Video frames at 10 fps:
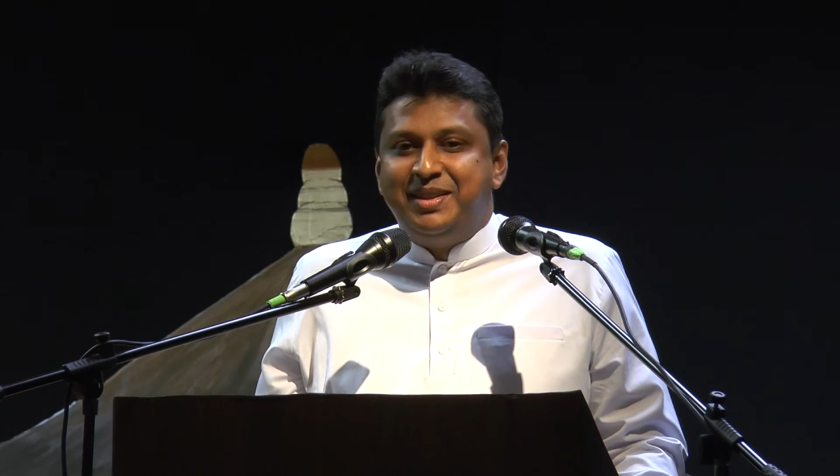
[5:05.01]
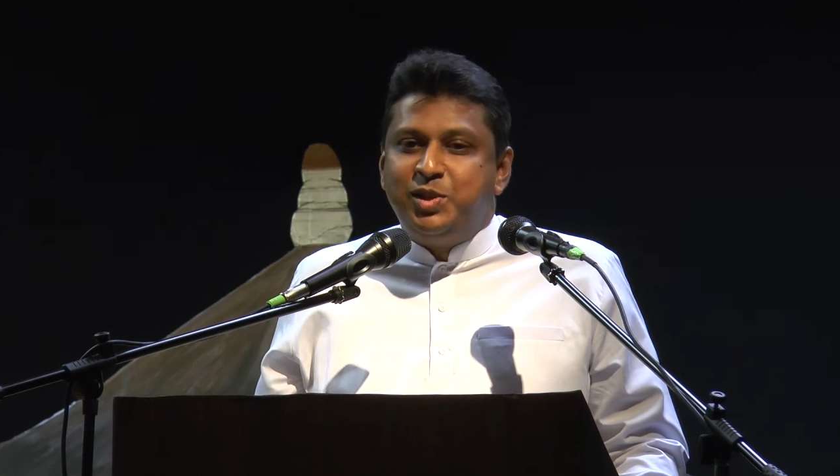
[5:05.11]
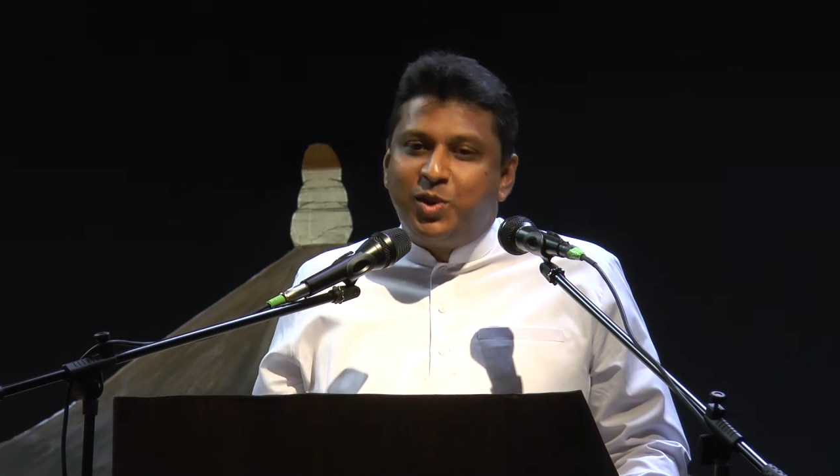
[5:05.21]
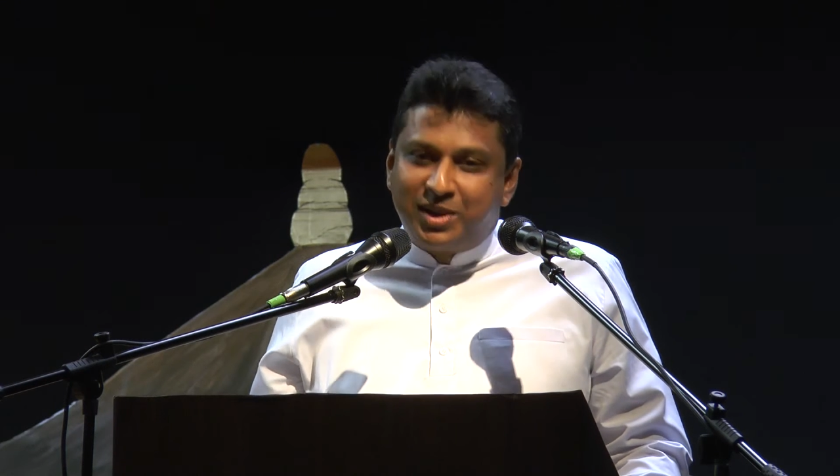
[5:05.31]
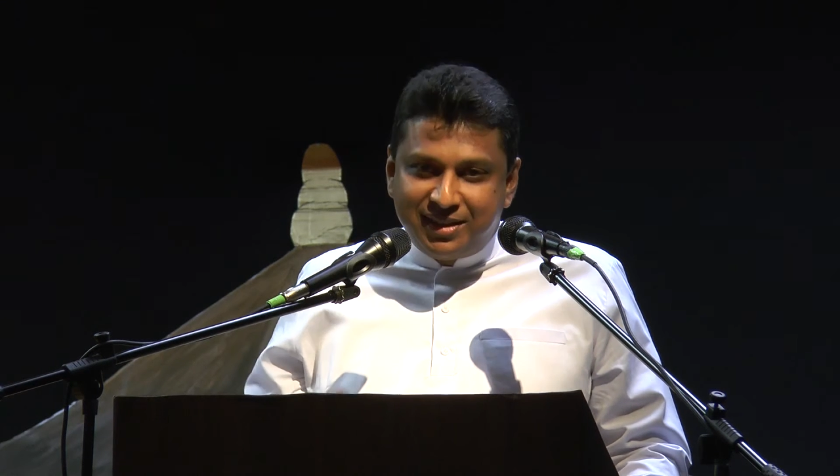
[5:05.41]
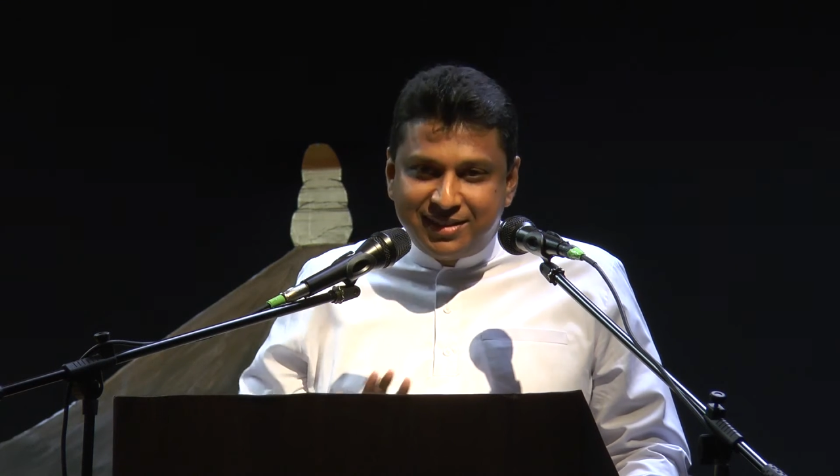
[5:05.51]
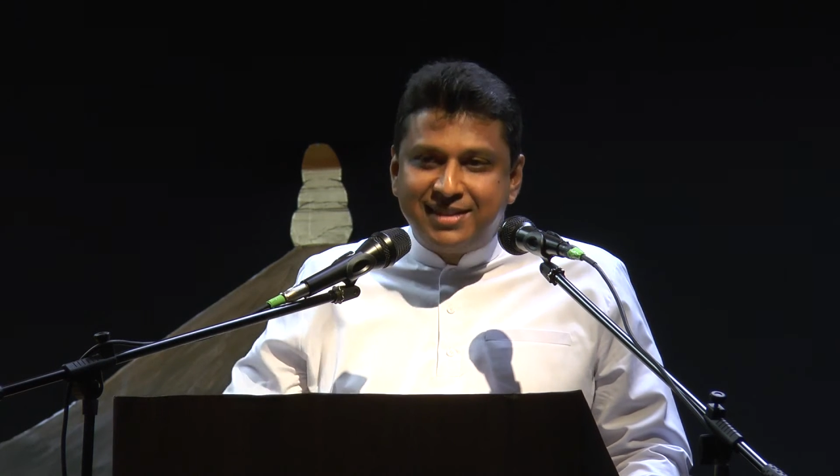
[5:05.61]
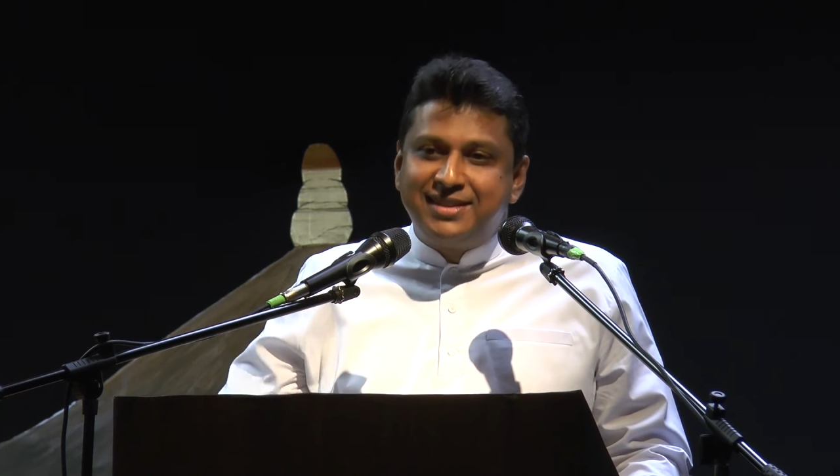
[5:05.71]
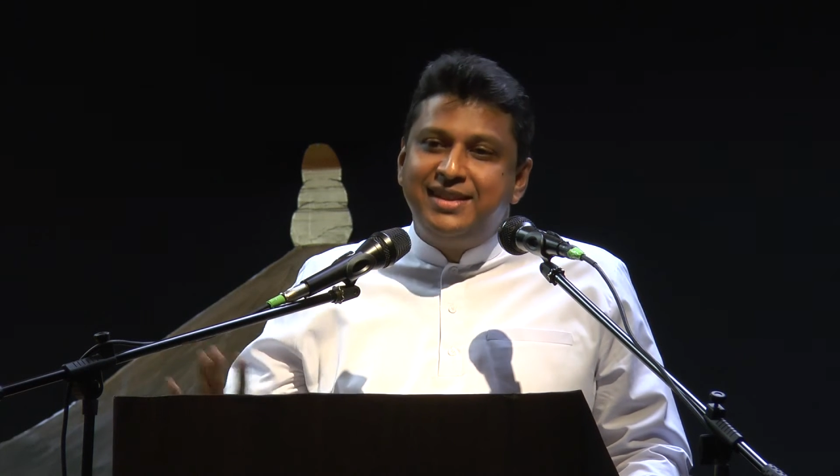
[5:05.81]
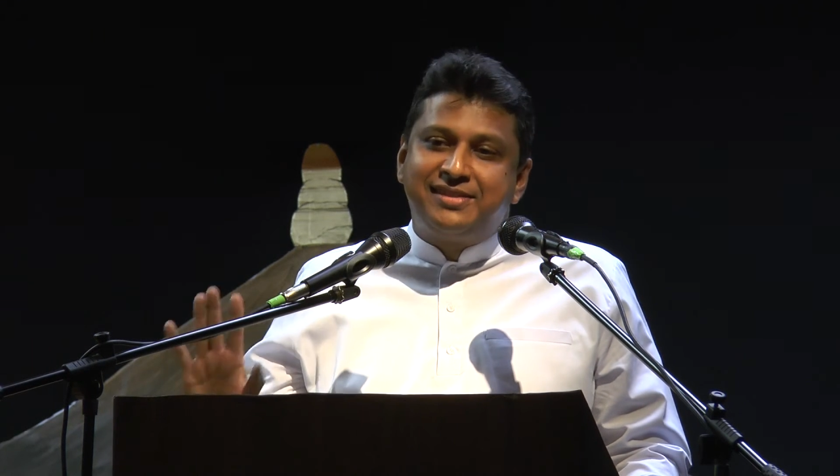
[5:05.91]
Doctors are
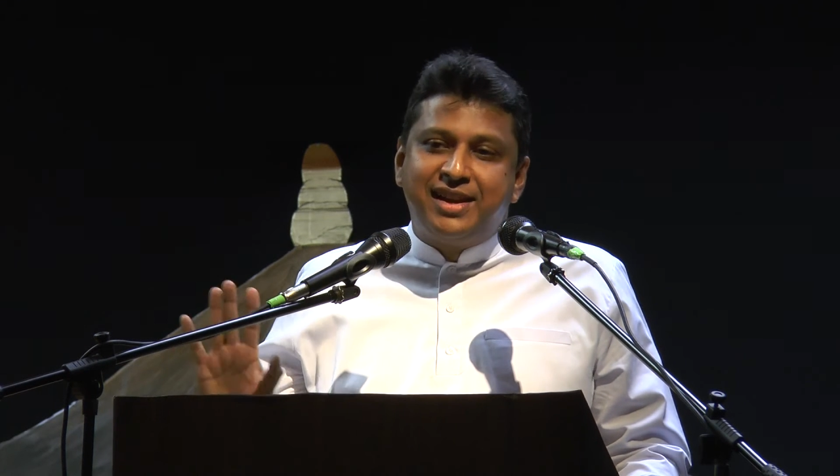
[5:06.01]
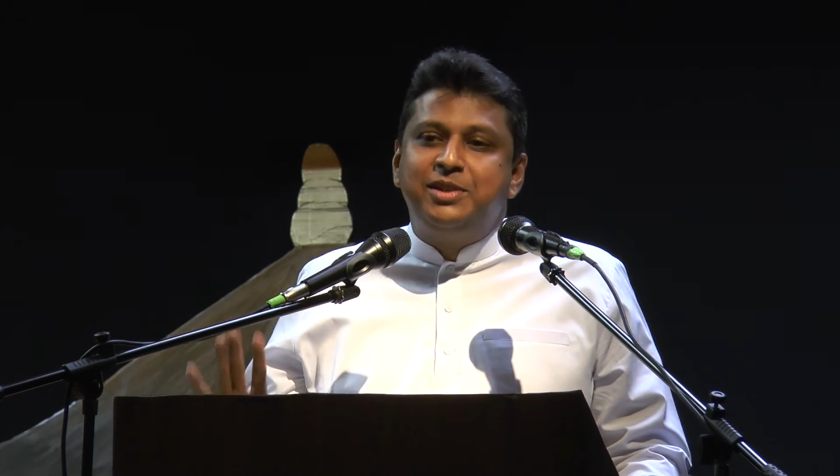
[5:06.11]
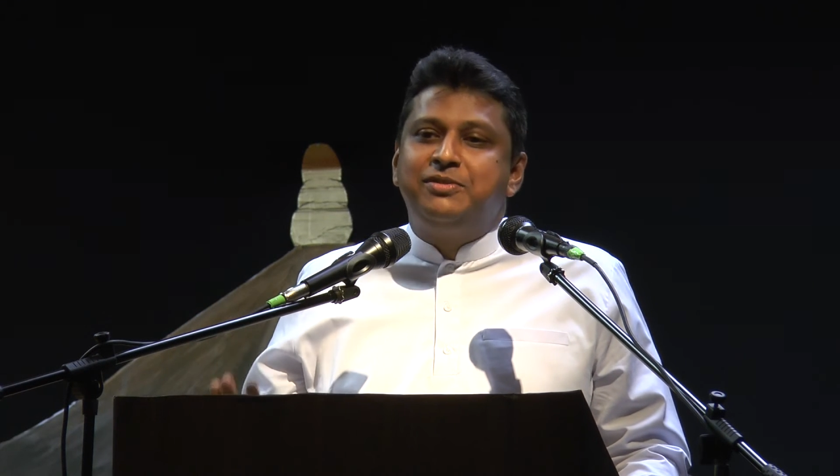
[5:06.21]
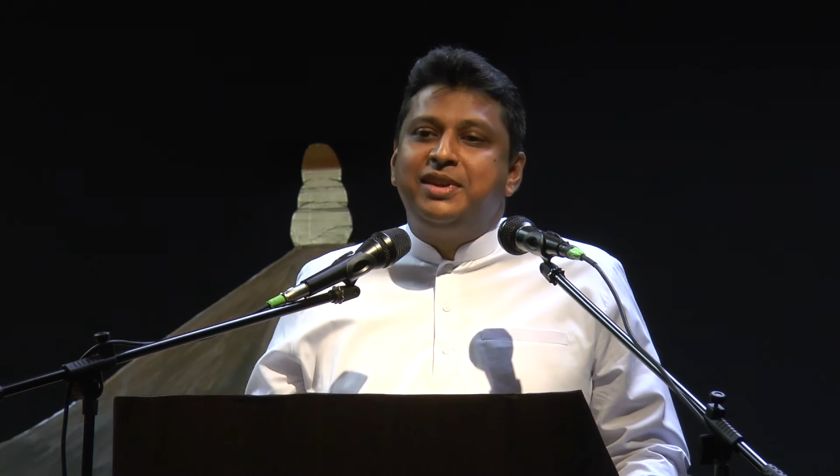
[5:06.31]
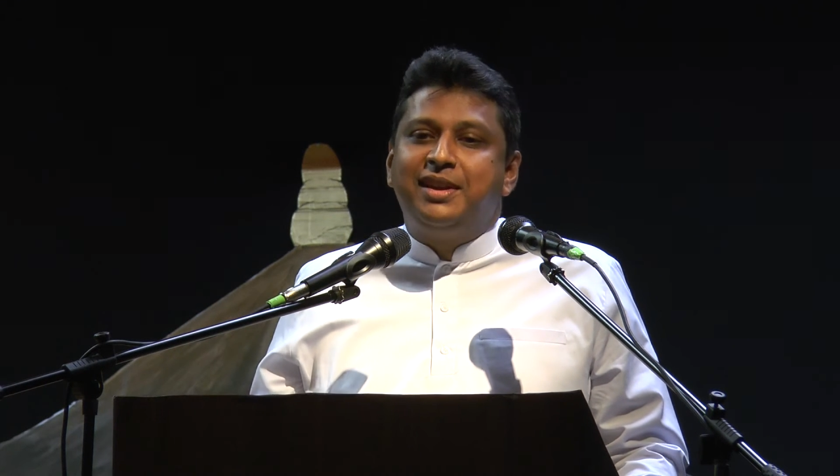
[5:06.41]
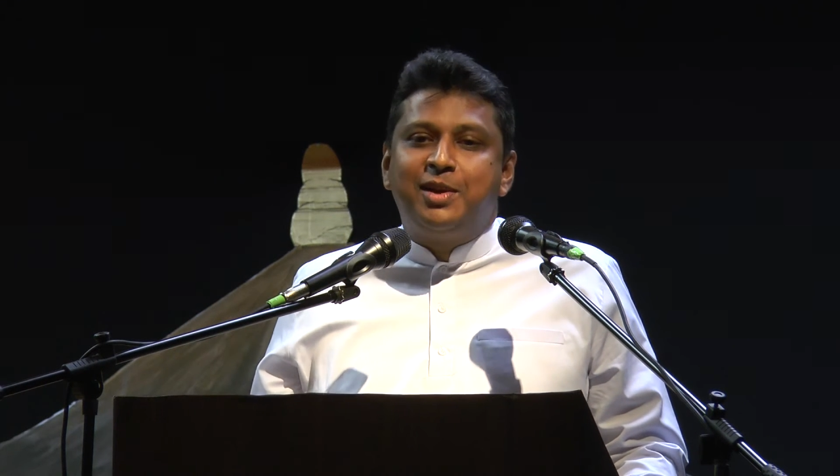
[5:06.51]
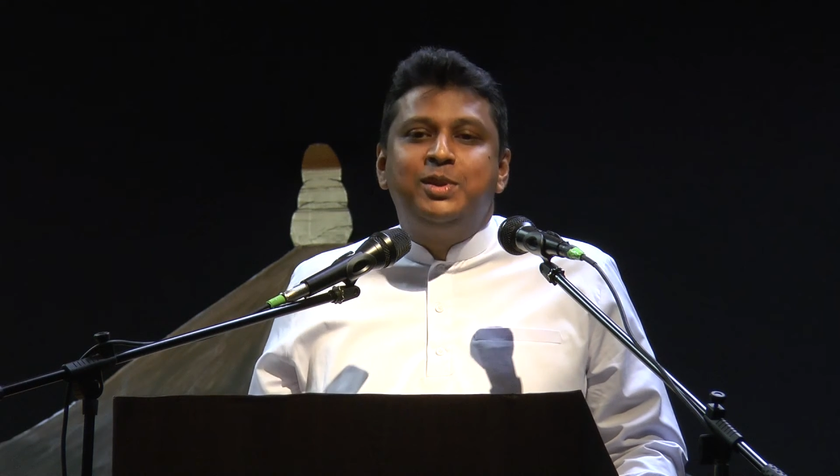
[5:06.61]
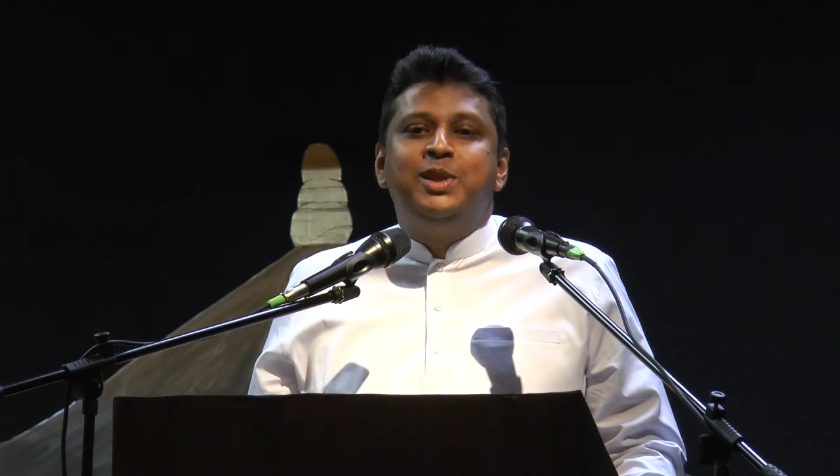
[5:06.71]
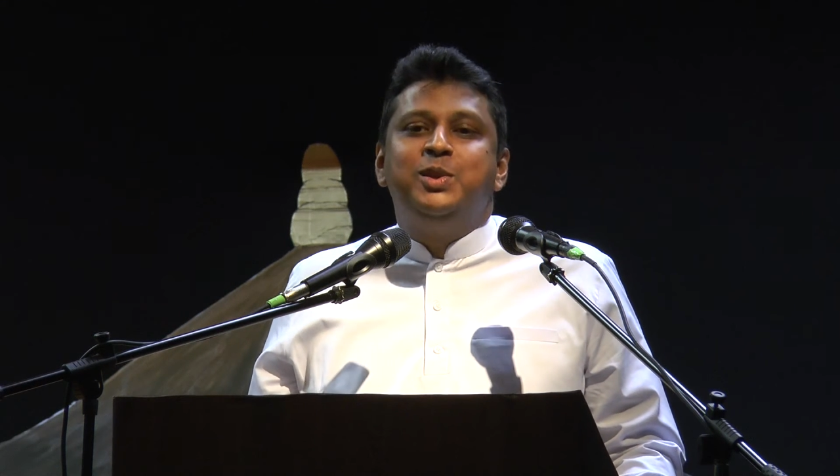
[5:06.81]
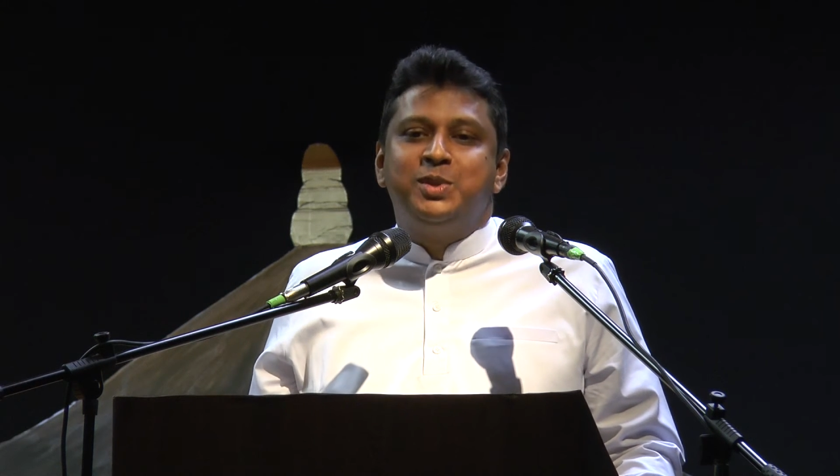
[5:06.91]
still trying to figure out
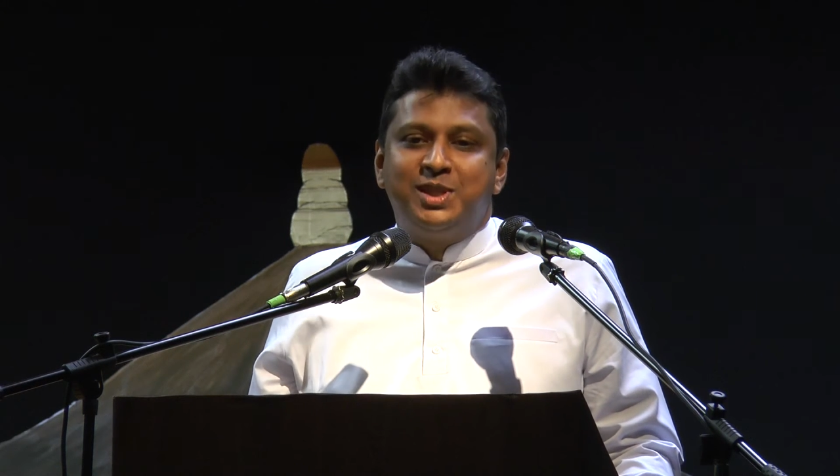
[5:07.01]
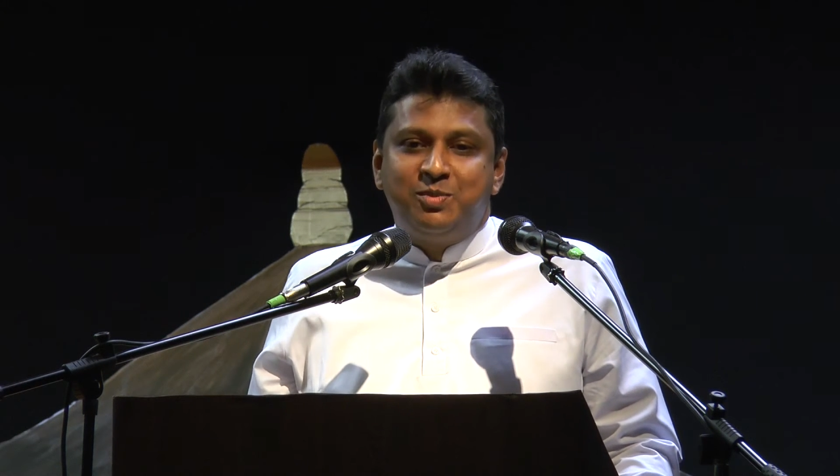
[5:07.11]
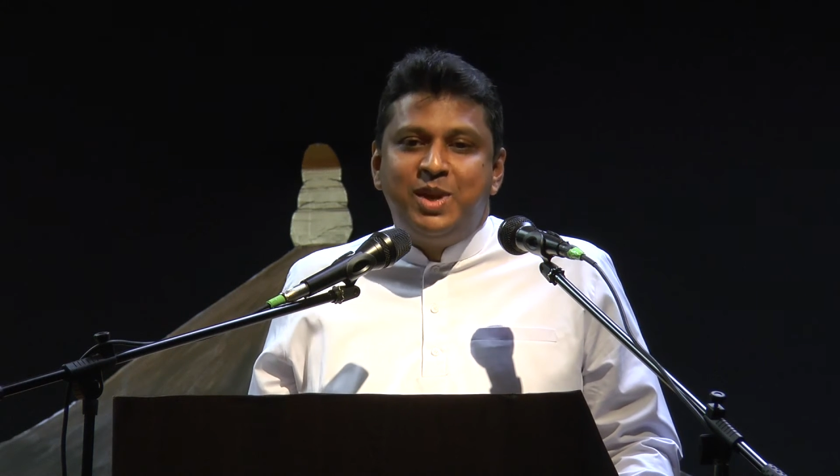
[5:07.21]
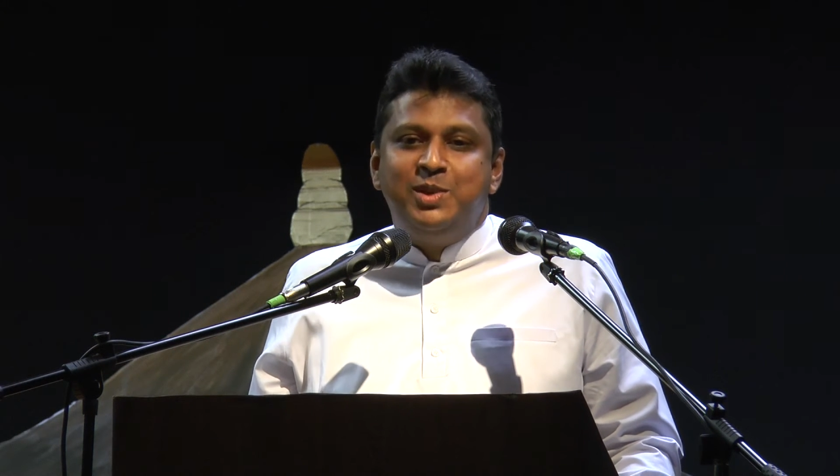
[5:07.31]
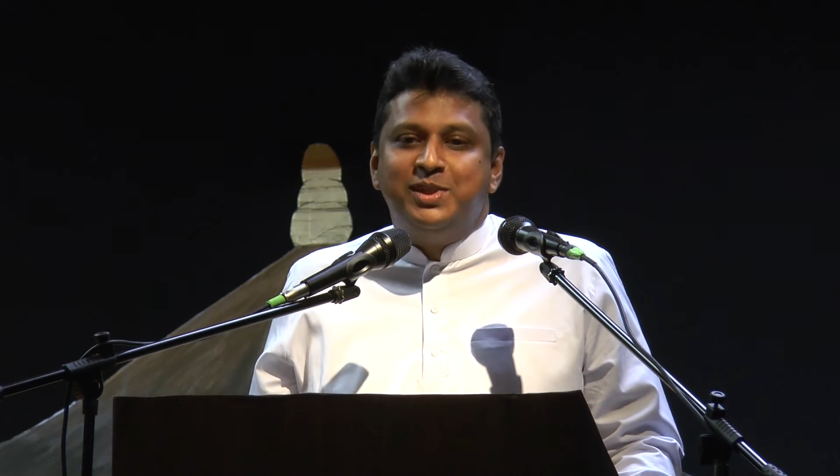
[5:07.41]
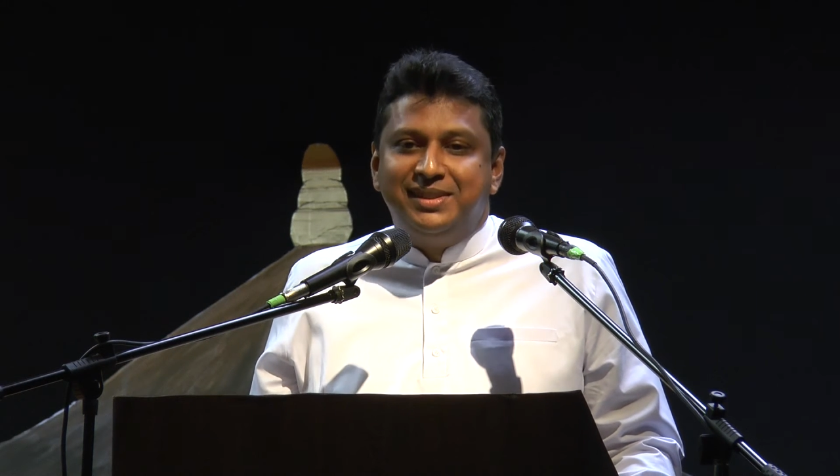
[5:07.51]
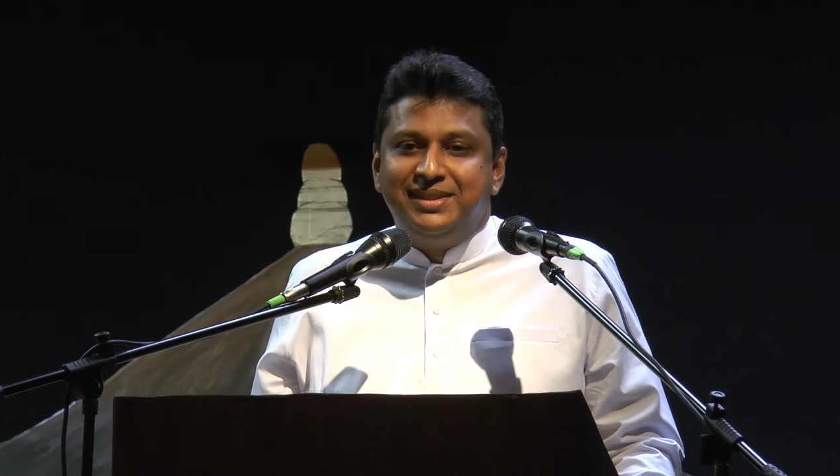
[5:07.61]
the user's manual.